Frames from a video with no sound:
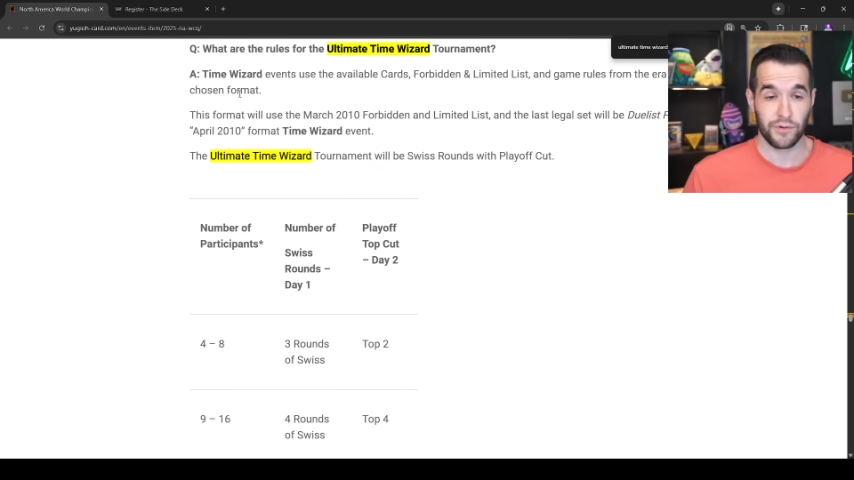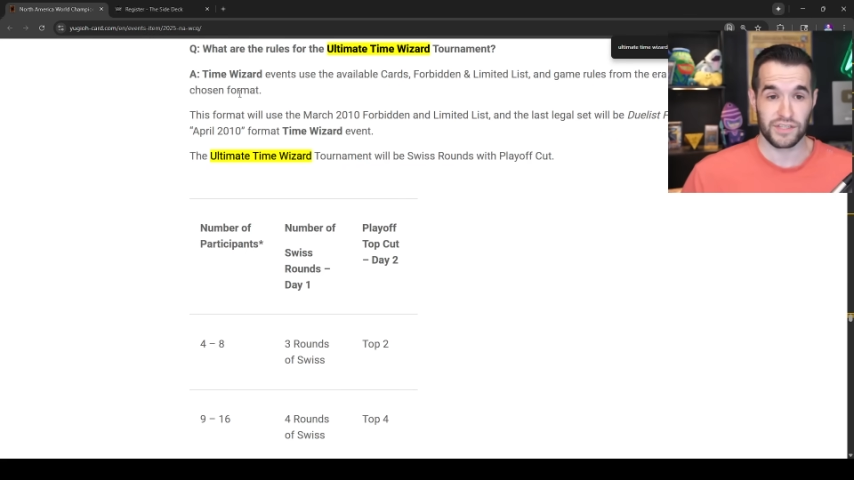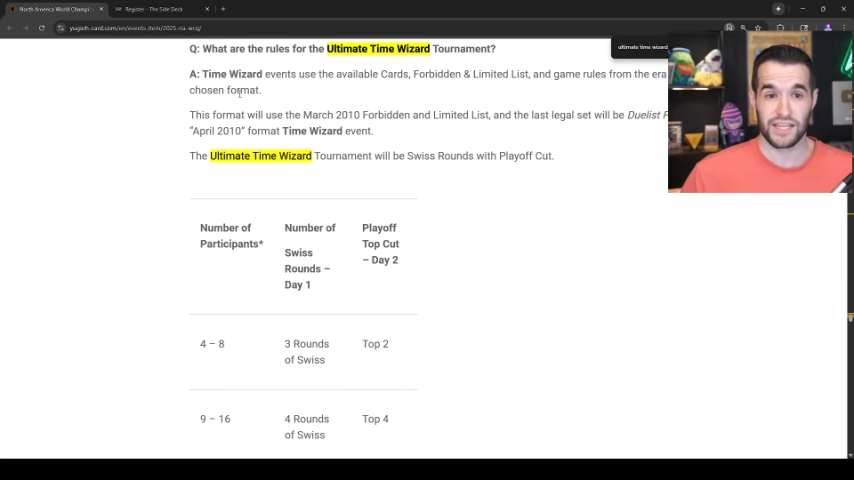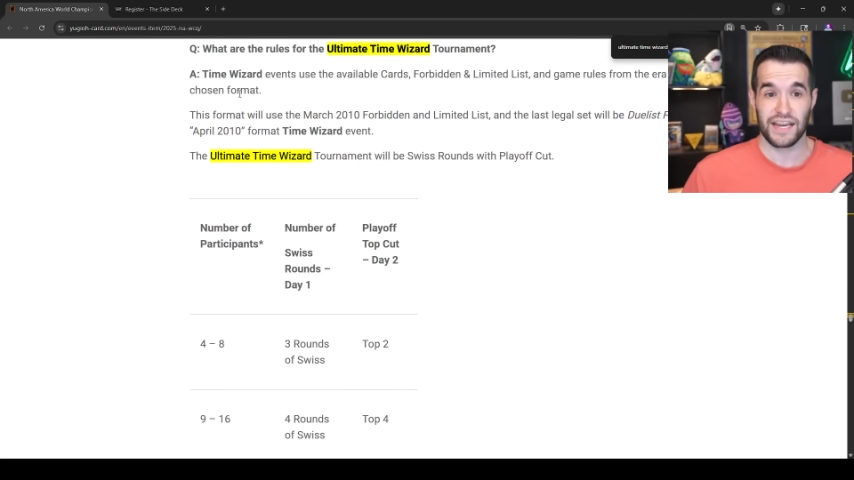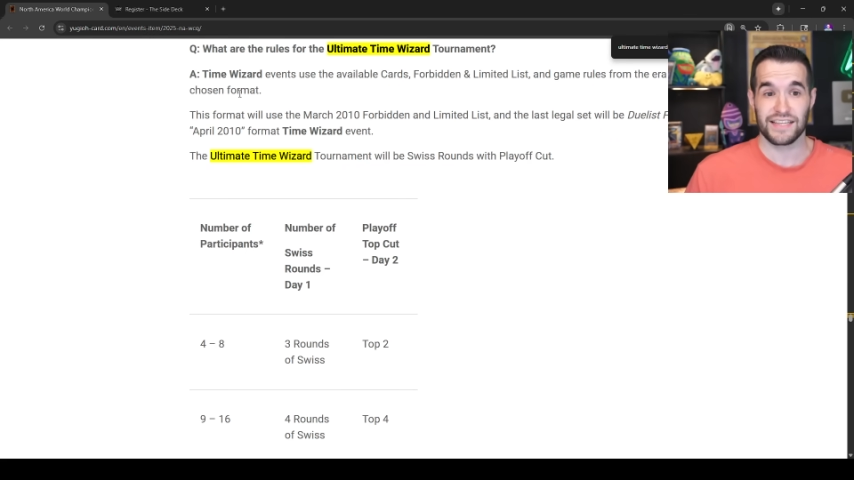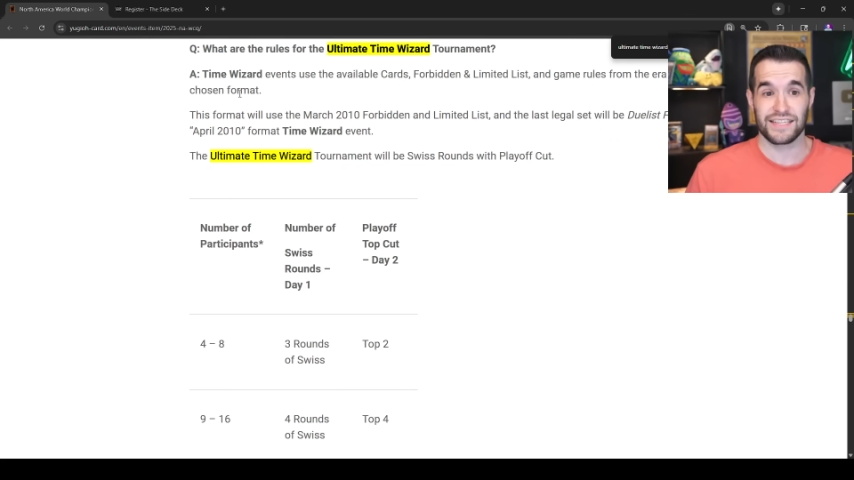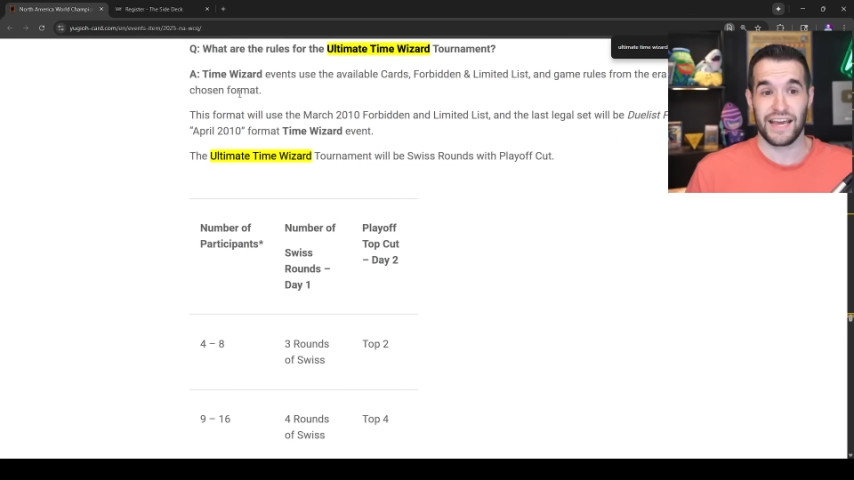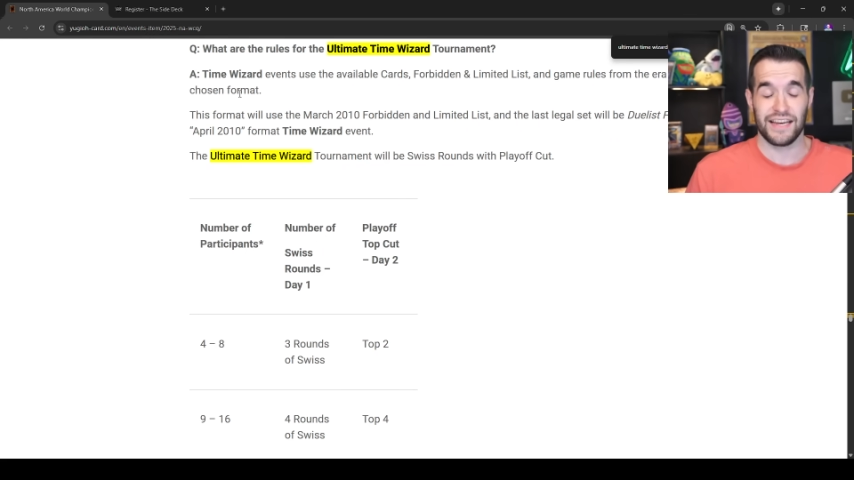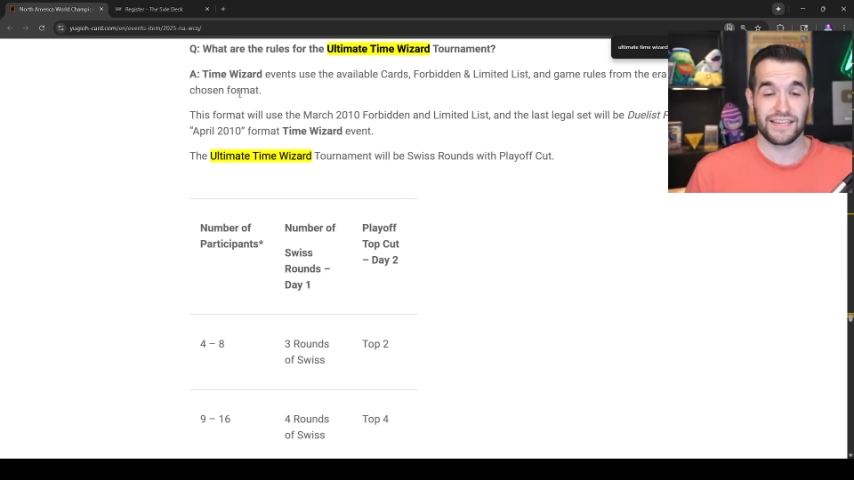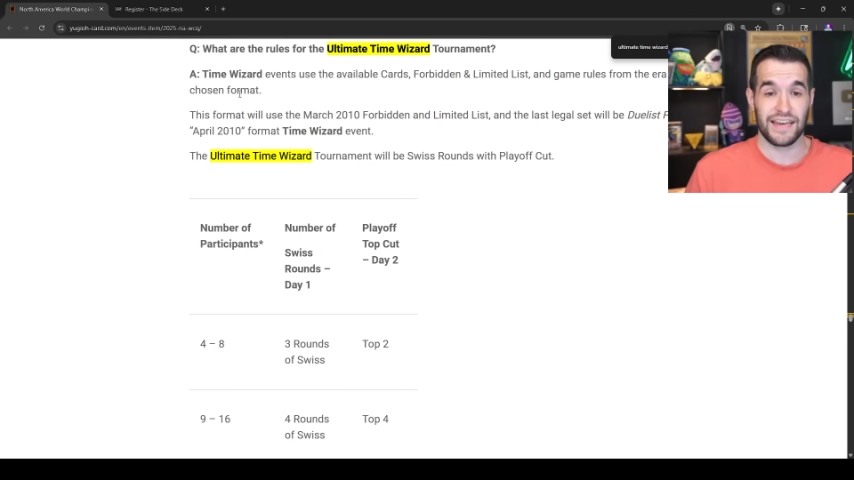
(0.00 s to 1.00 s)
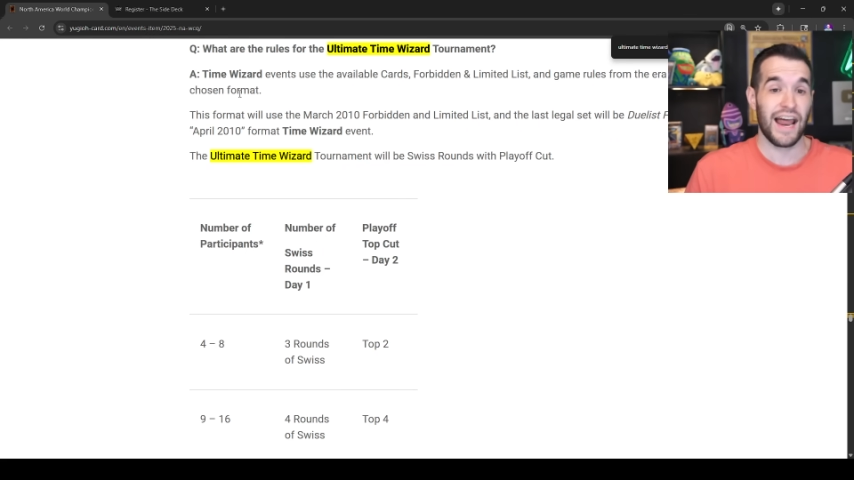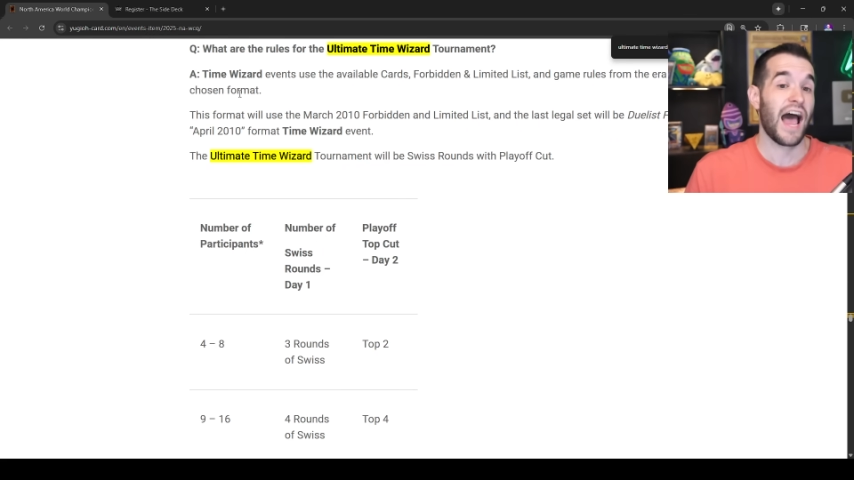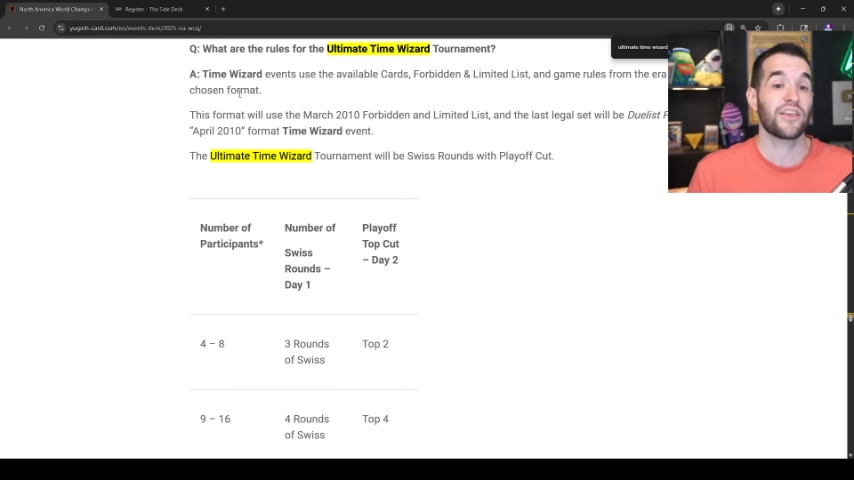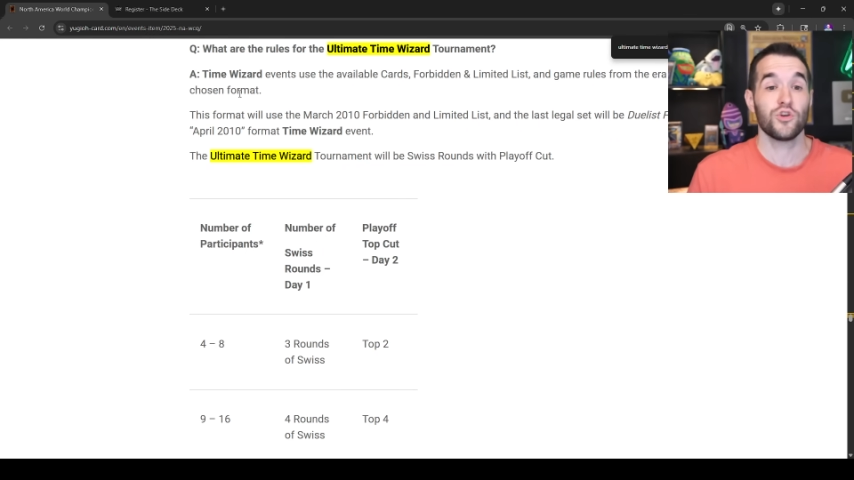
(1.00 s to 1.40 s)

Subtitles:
was they decided to not